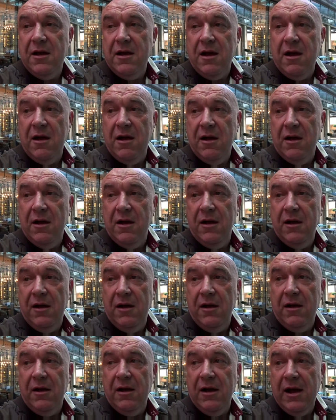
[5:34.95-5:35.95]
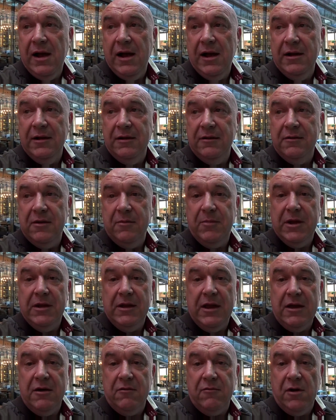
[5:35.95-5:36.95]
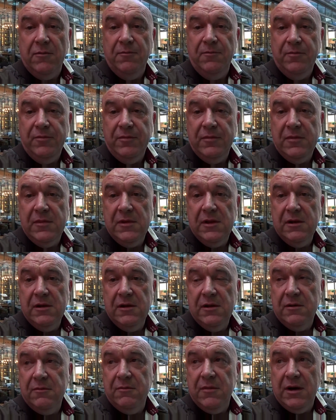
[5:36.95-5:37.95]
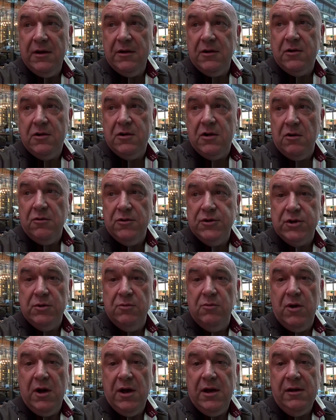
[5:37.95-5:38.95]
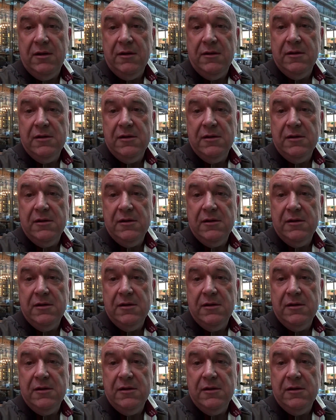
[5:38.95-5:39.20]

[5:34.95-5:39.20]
uh, and a bit later on might go somewhere.